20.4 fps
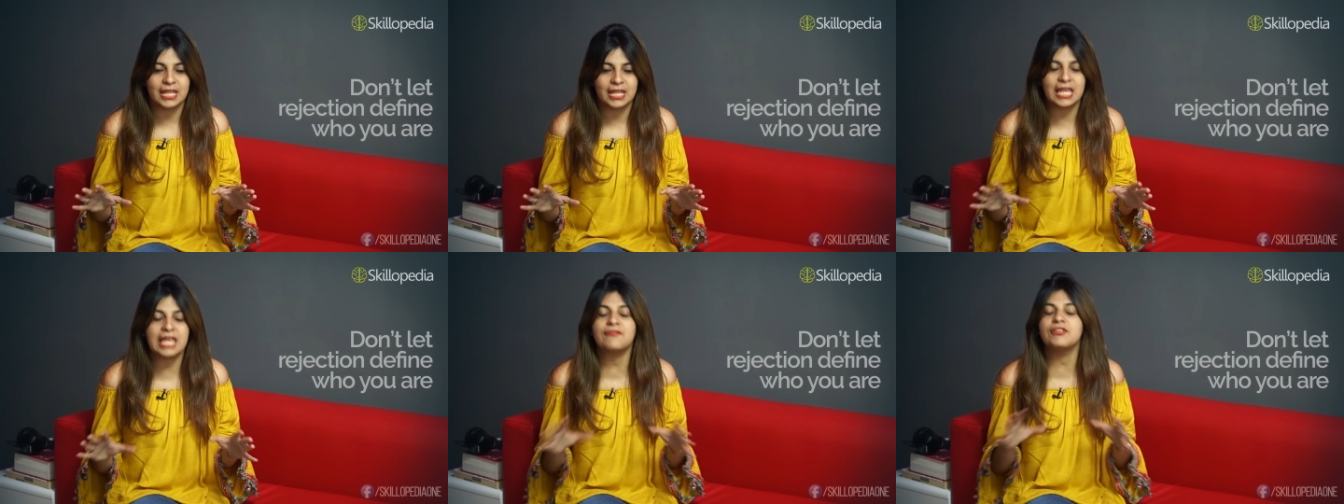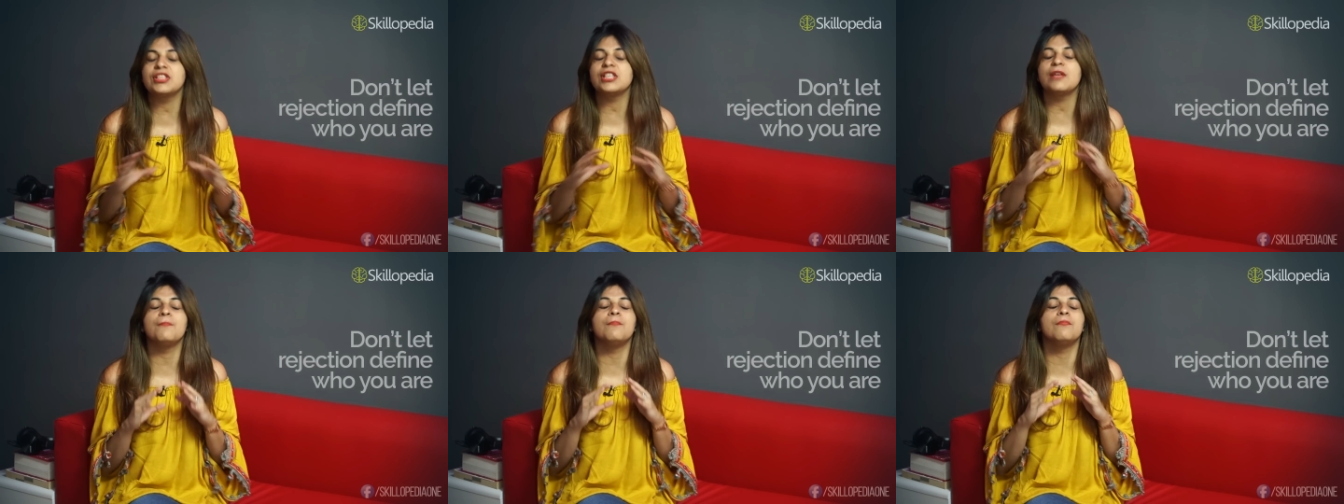
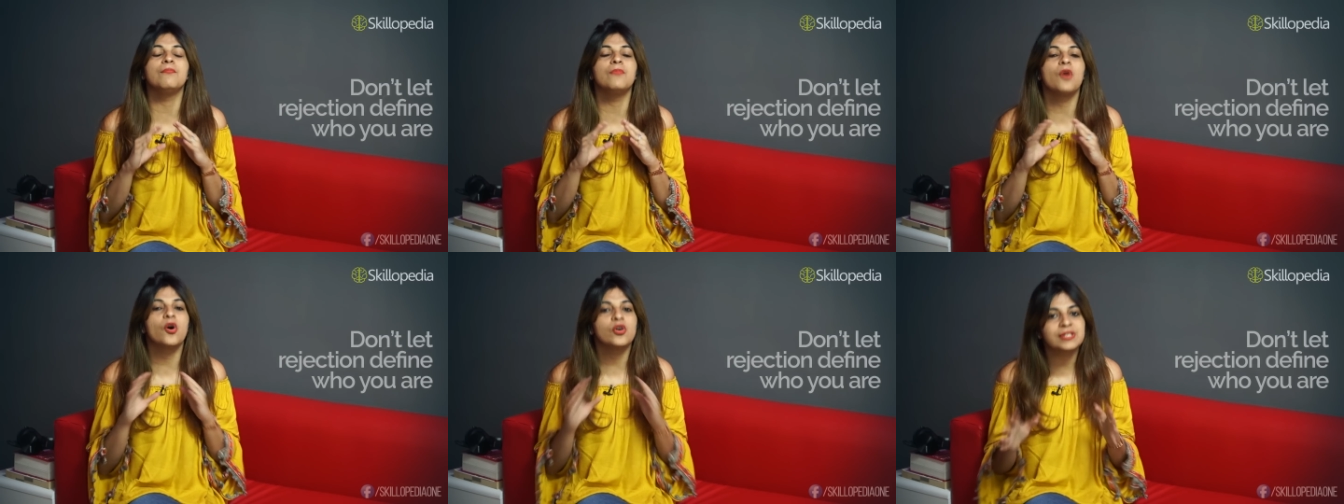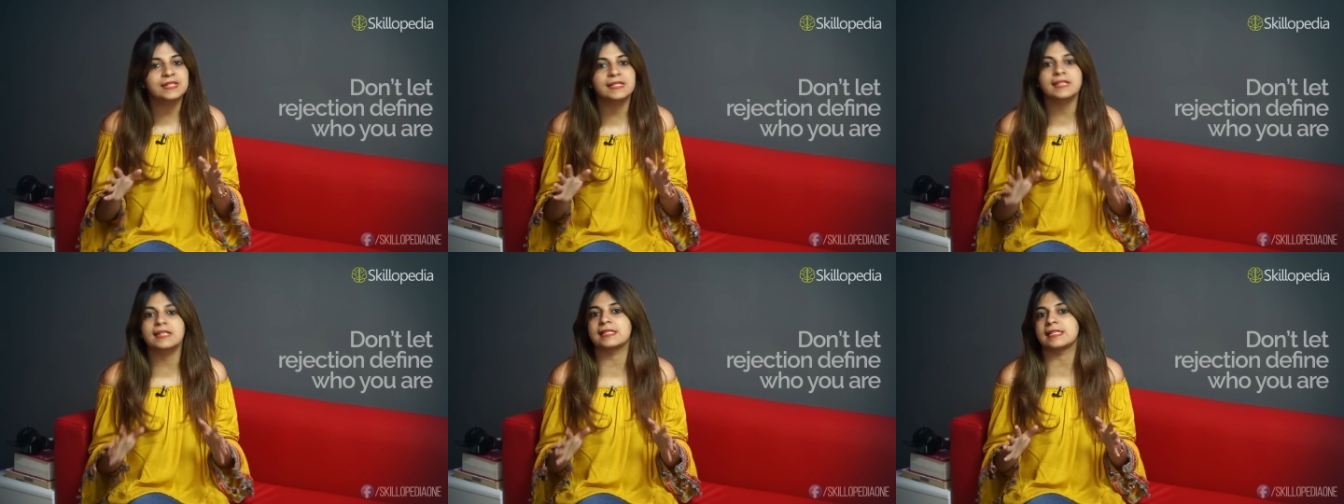even the
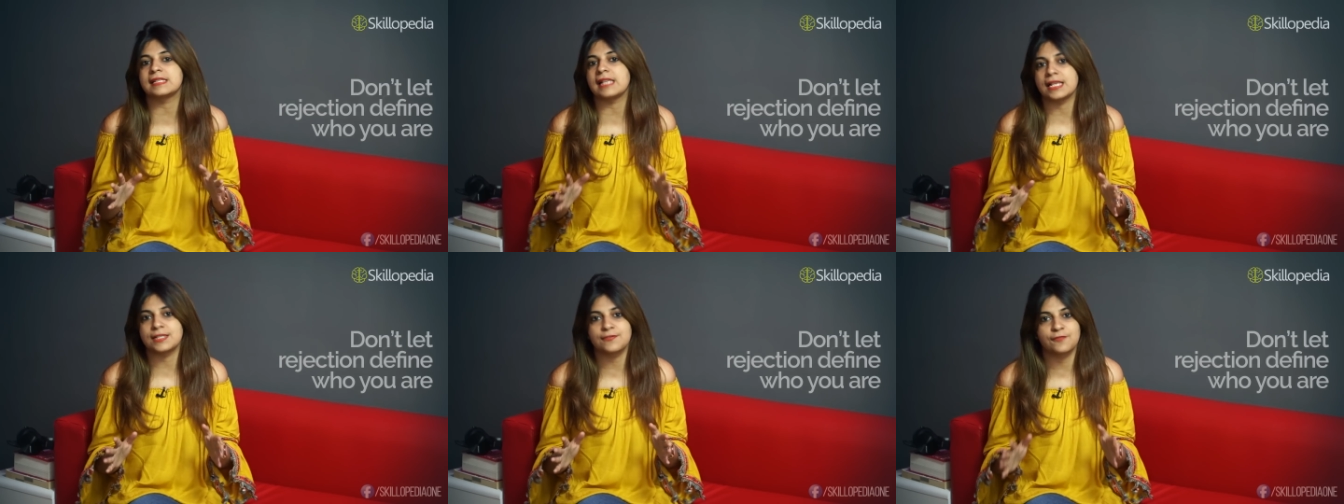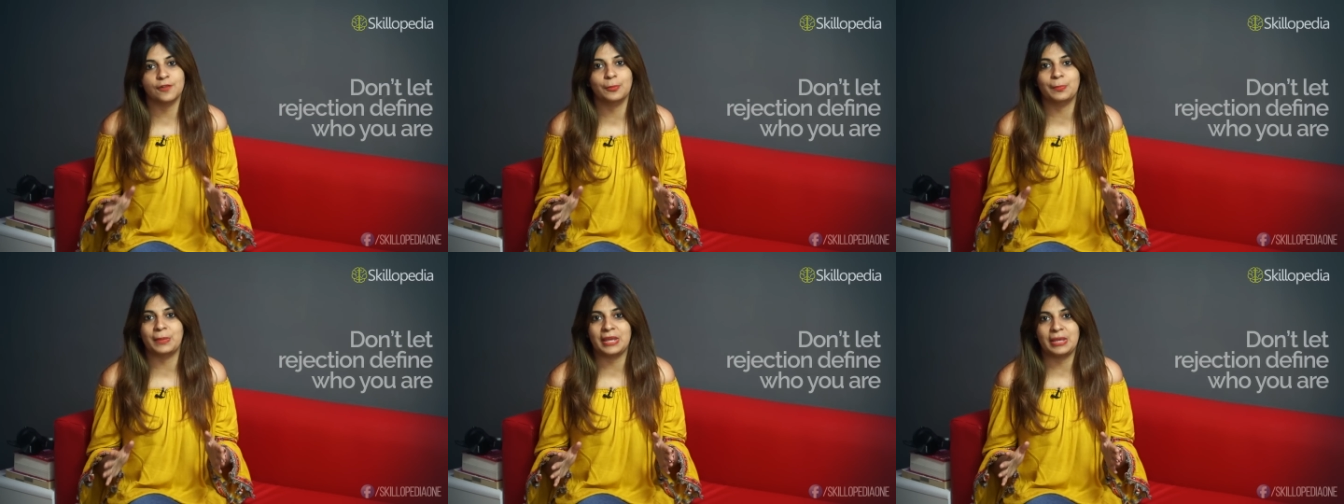most
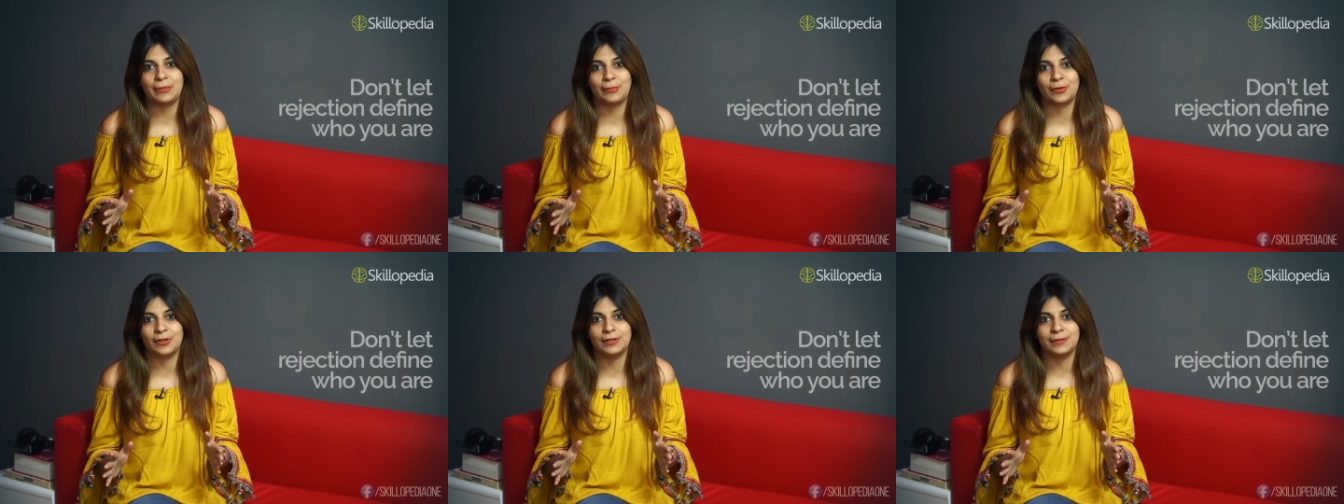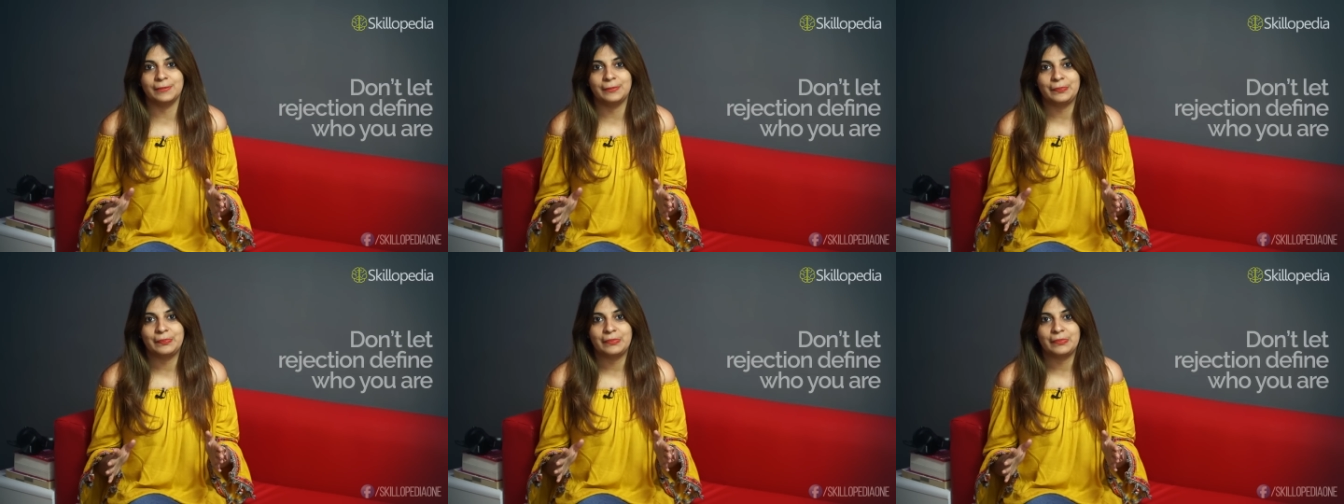successful people.